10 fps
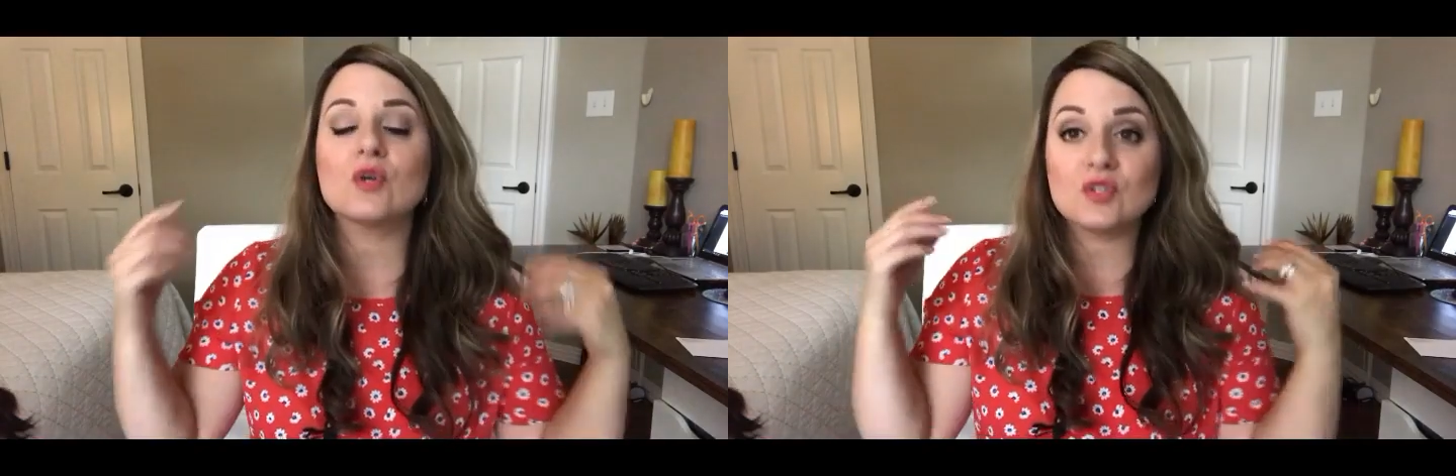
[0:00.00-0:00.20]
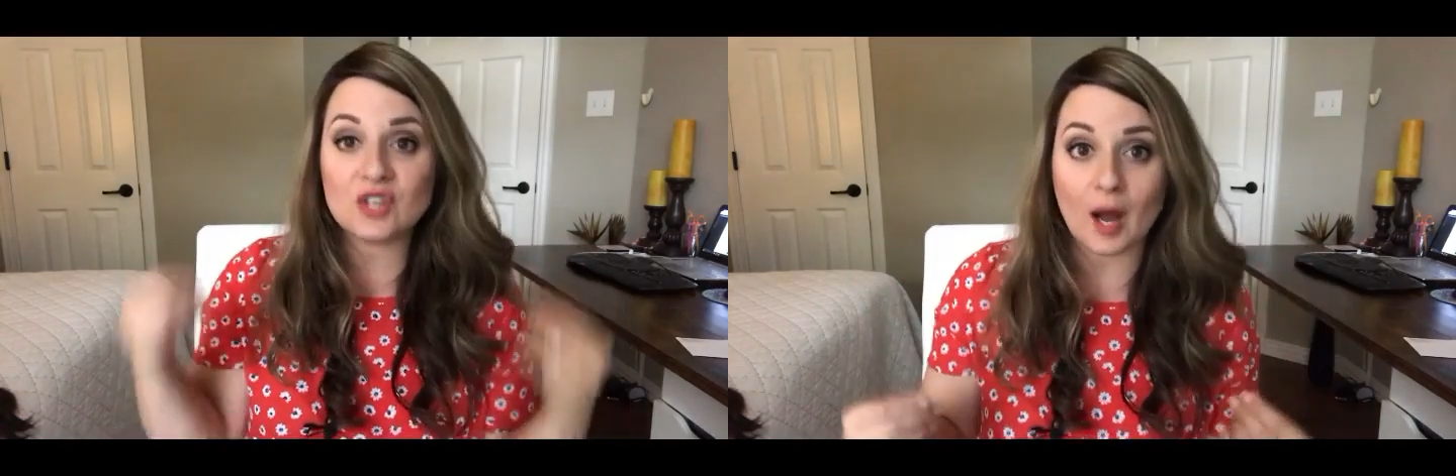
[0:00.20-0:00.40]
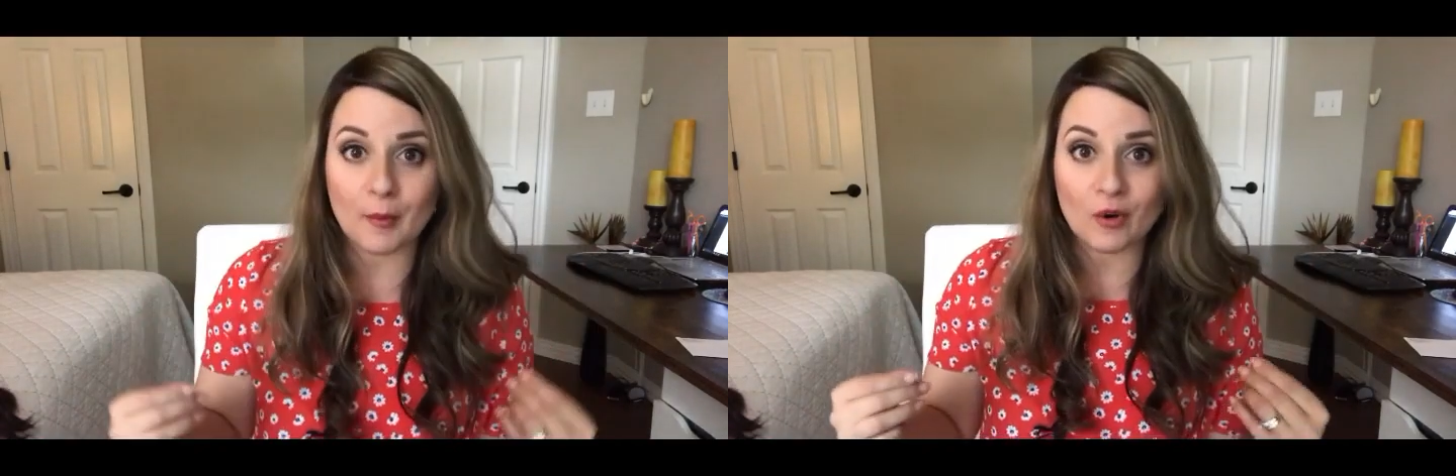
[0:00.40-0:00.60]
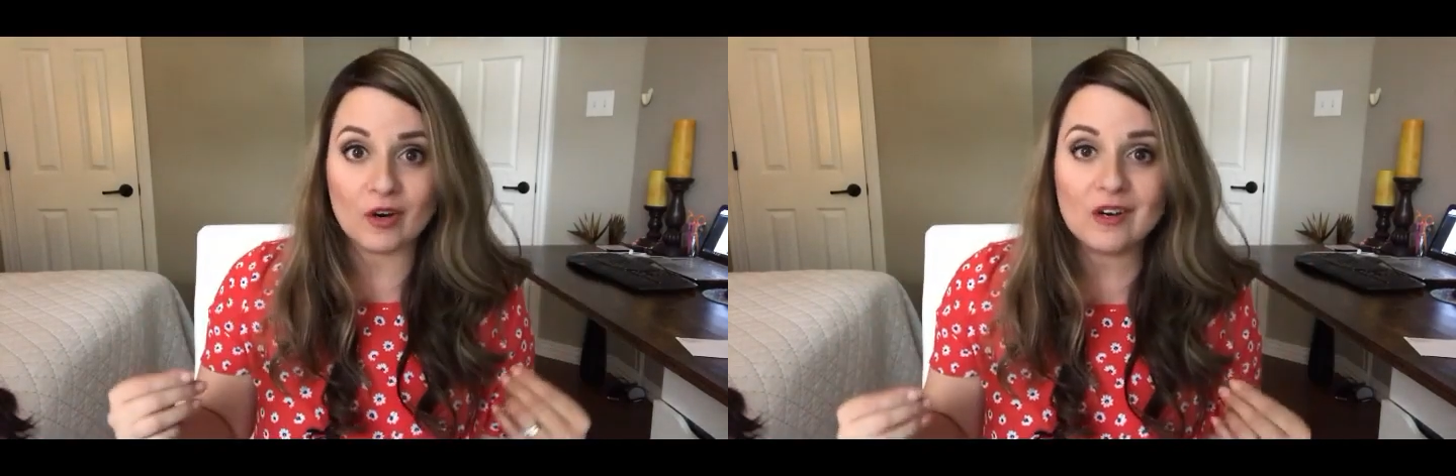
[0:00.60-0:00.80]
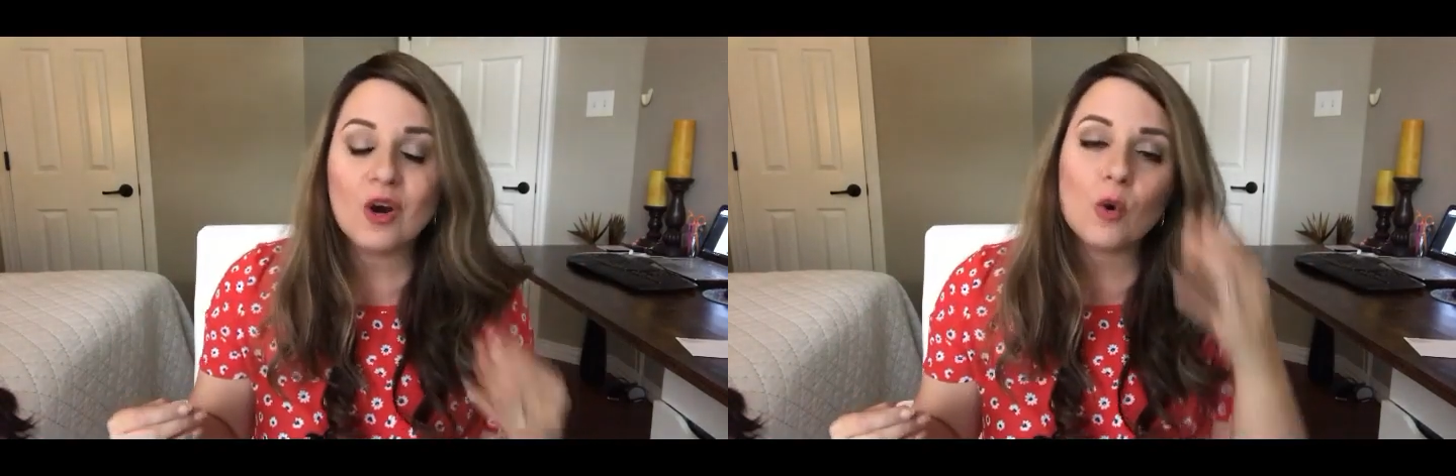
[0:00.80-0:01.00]

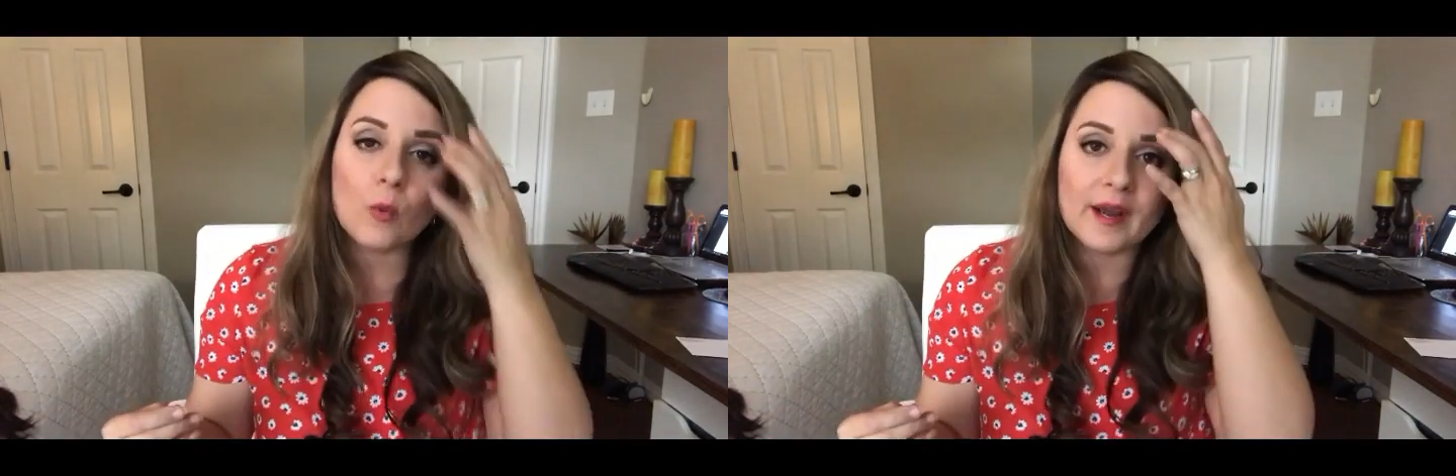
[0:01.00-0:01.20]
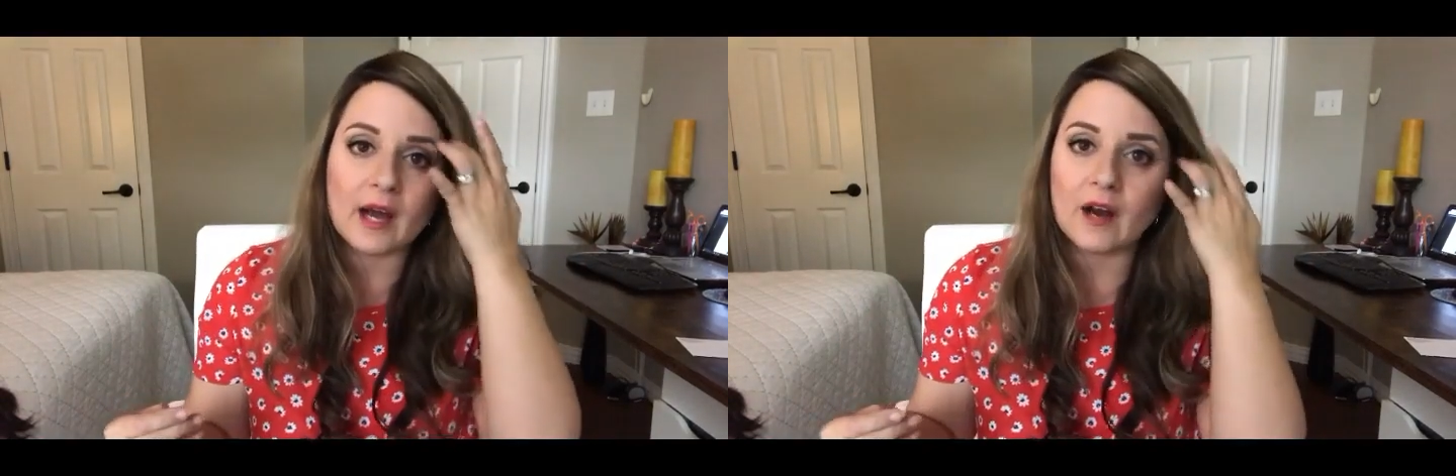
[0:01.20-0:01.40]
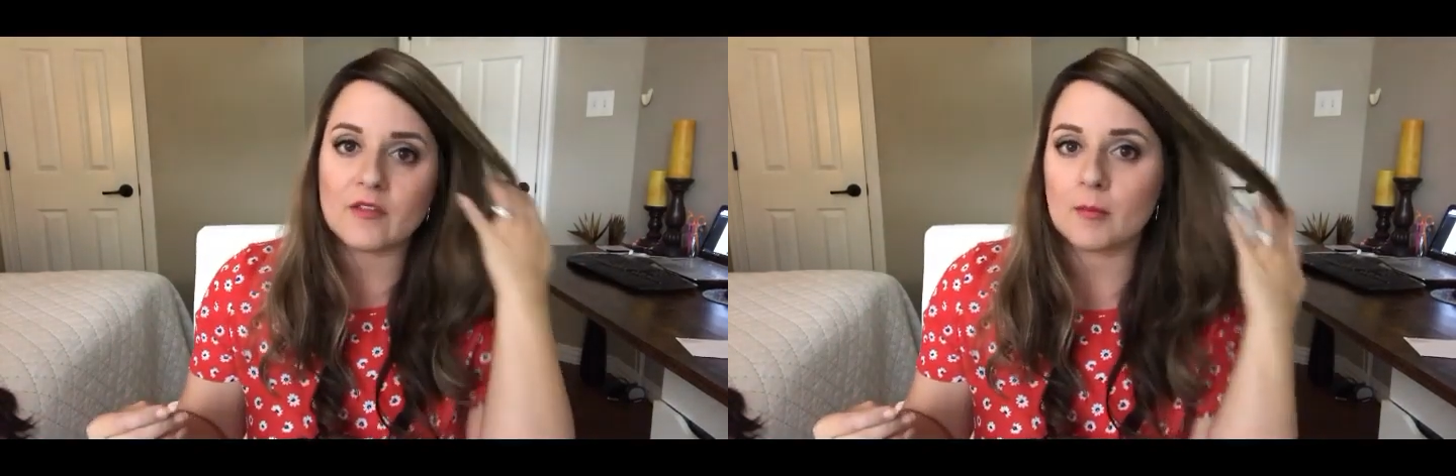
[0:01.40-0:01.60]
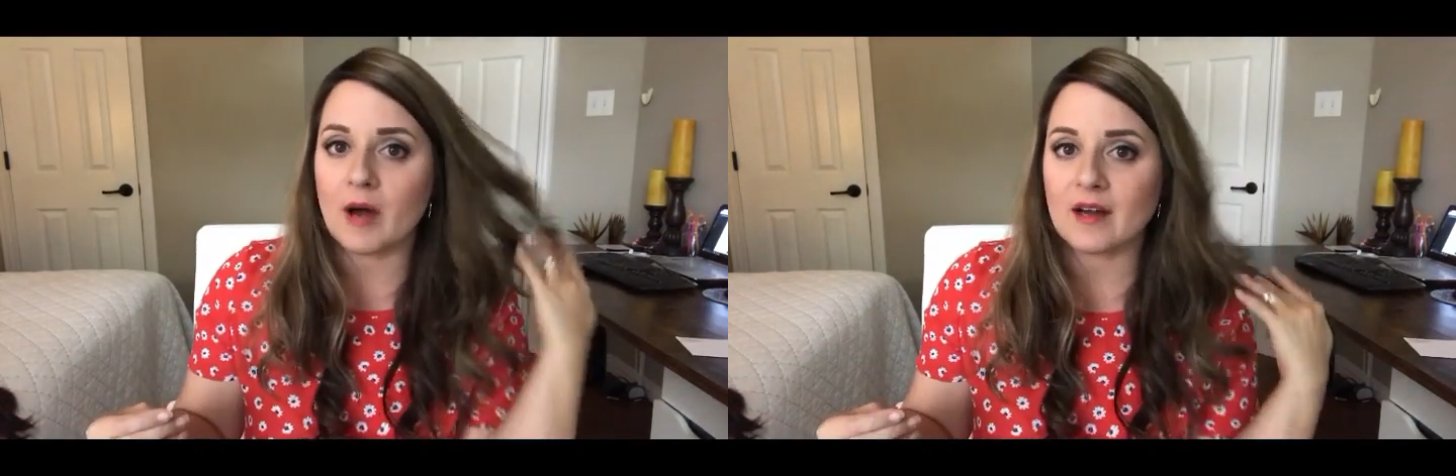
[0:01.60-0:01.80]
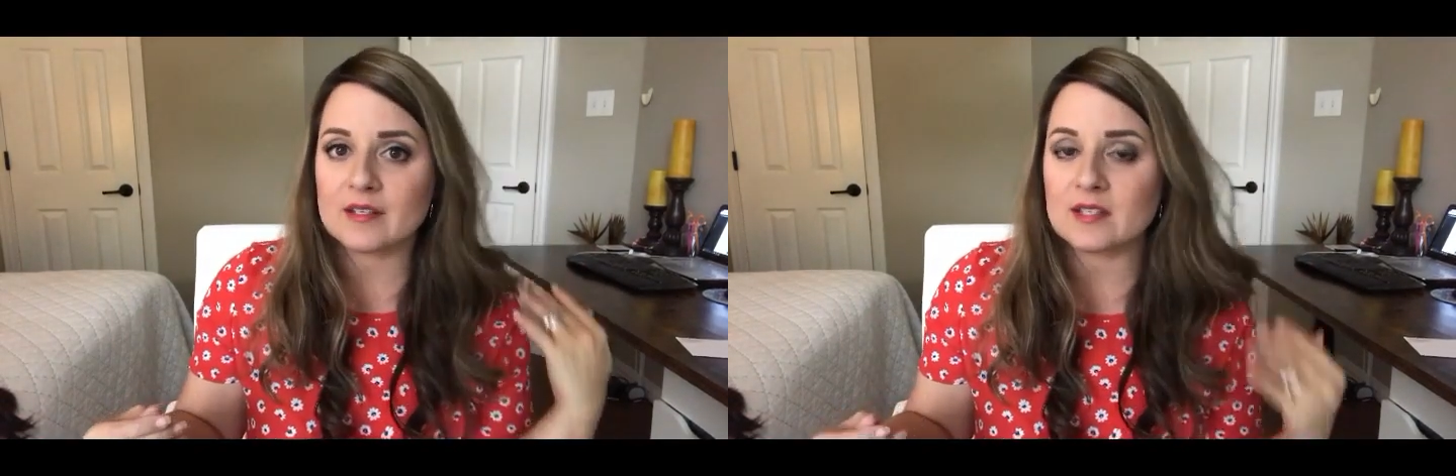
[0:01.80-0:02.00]
topper right out of the box.